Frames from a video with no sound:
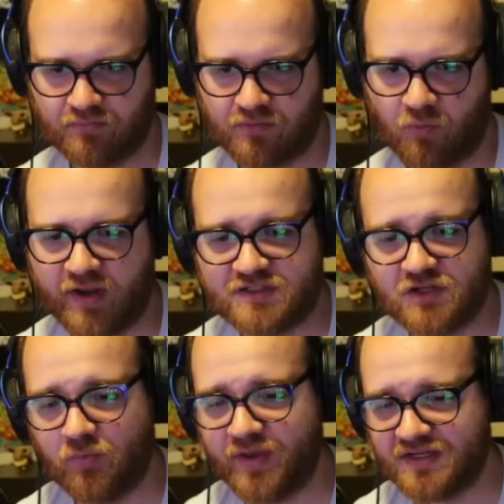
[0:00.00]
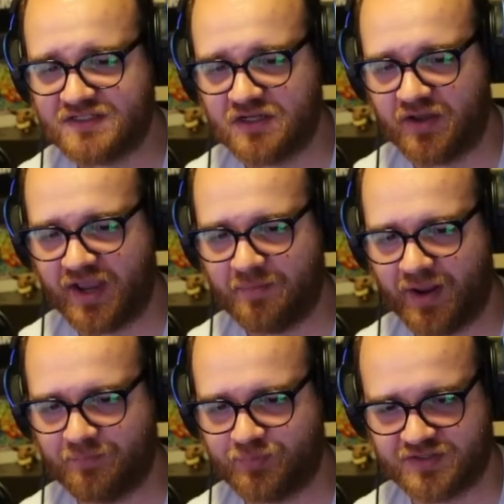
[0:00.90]
We can still
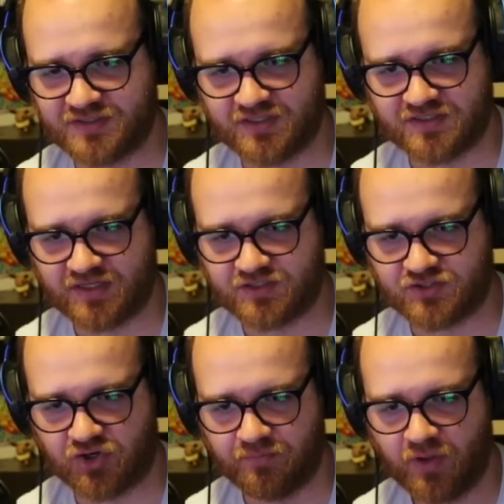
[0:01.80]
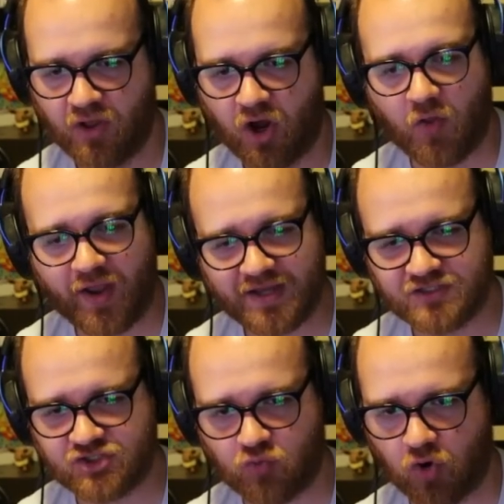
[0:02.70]
Ant-Man plus this next turn. Although I guess
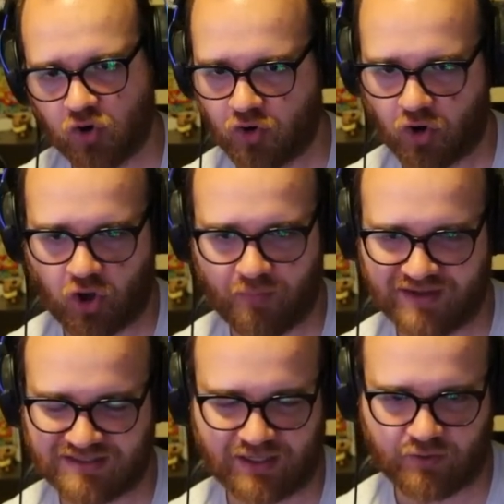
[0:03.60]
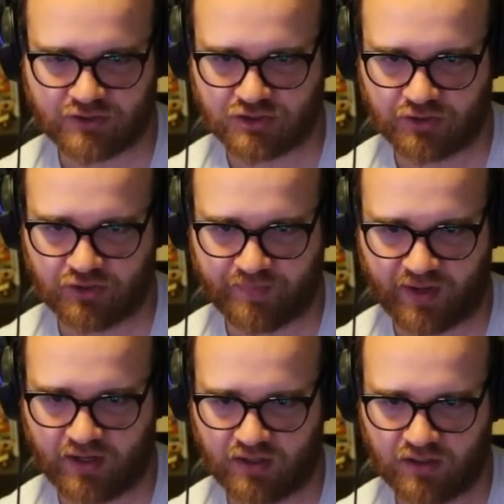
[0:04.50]
Squirrel Girl makes that question a little bit.